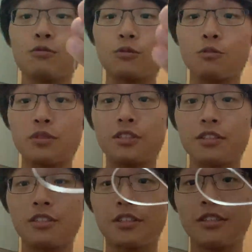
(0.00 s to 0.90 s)
will be
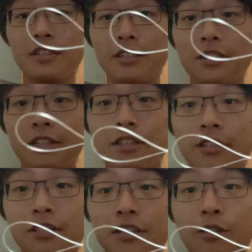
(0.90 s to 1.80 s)

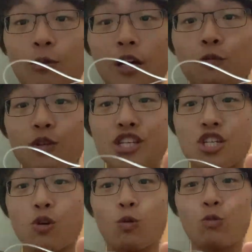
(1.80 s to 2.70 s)
the one which
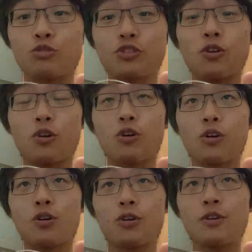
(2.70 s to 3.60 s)
holds
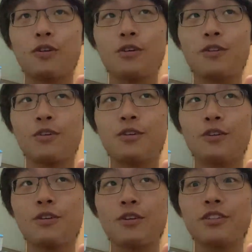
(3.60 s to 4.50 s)
your
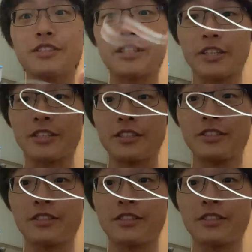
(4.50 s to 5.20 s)
sinker.